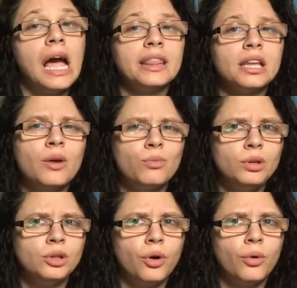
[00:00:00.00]
I think I
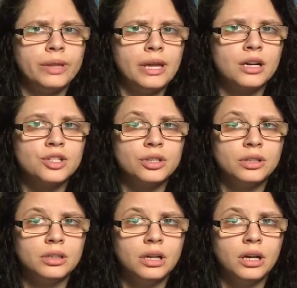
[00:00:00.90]
will go with the
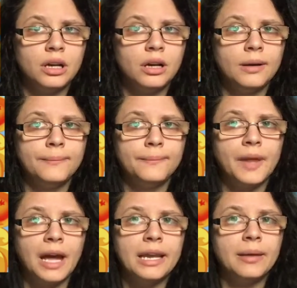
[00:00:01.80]
actual um,
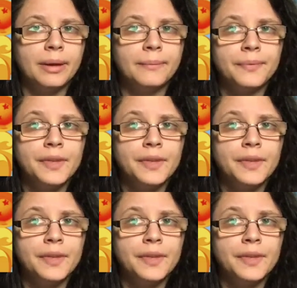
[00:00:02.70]
anime.